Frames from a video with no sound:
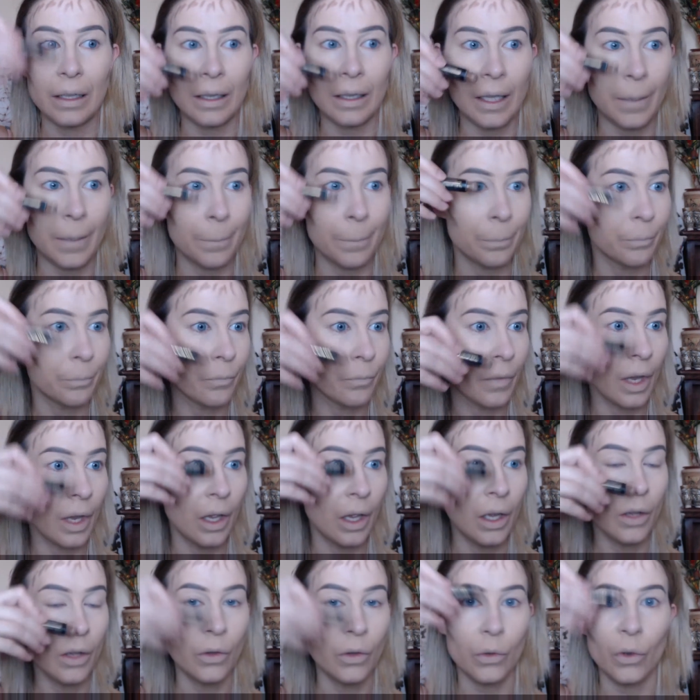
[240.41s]
little
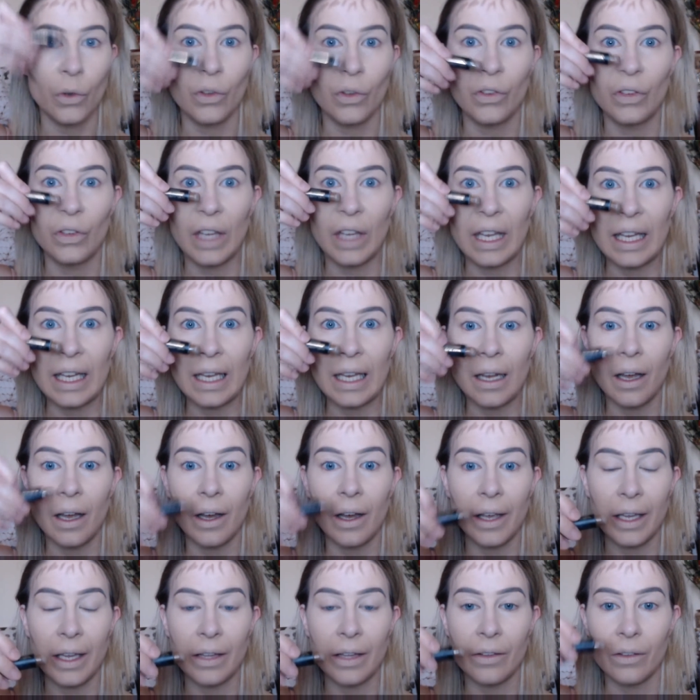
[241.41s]
sort of skinny
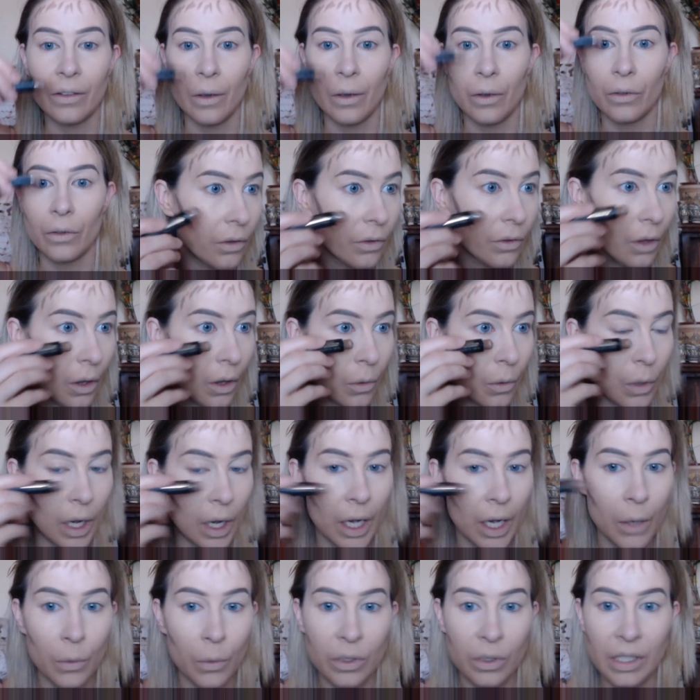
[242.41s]
line. So
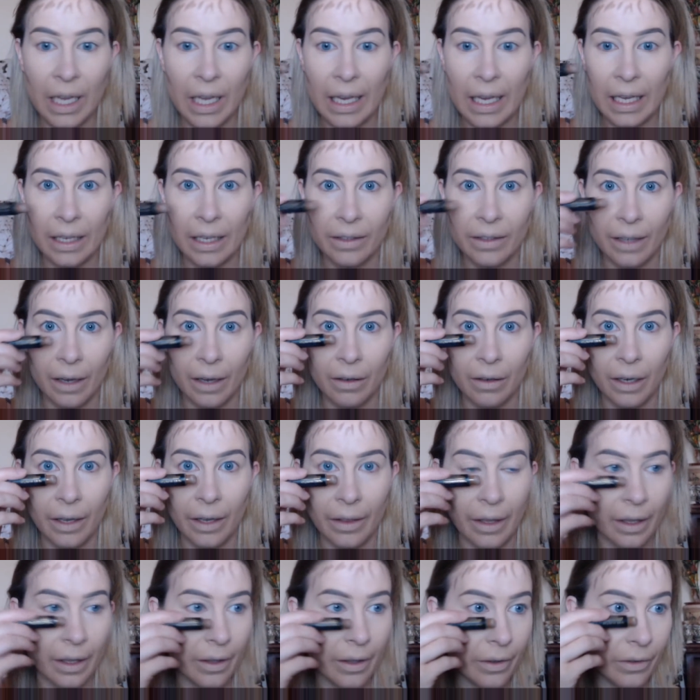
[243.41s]
I would take it down
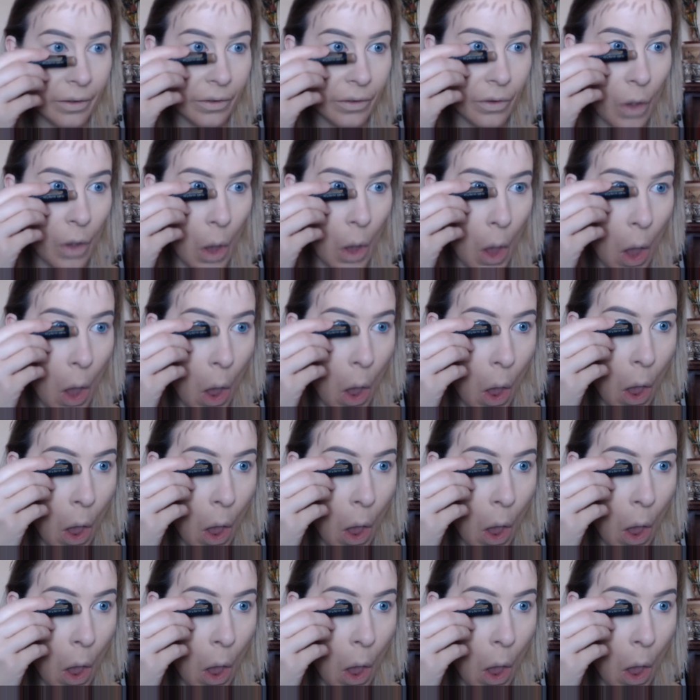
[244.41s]
like this.